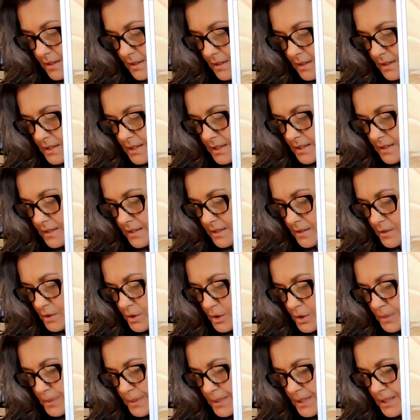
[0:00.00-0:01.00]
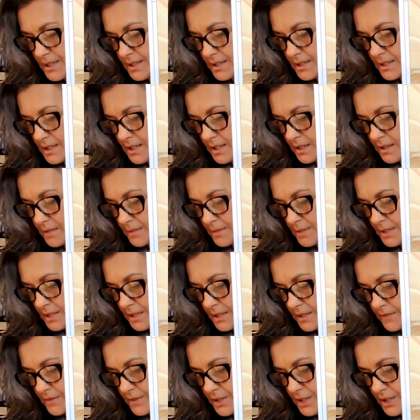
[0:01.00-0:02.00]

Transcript: It is an auspicious time to give